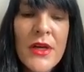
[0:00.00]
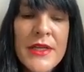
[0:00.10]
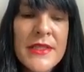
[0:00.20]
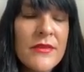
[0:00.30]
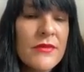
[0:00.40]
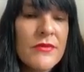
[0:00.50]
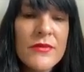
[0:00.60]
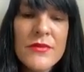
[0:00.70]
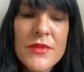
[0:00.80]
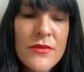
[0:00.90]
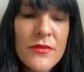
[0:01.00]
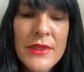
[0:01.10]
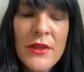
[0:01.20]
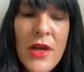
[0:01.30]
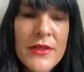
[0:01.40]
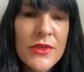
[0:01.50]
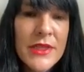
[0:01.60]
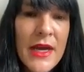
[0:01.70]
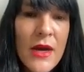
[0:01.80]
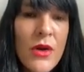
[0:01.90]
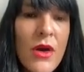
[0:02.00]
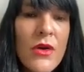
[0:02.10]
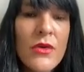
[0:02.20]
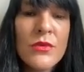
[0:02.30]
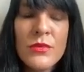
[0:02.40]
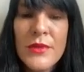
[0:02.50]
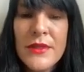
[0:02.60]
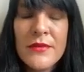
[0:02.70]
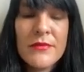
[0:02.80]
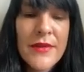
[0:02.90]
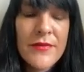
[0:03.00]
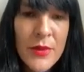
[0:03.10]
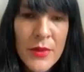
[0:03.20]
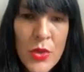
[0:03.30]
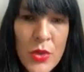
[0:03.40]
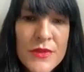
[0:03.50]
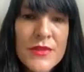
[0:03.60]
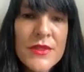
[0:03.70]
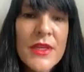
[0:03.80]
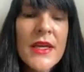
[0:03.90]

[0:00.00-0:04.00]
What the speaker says: I didn't really like drinking alcohol when everyone was.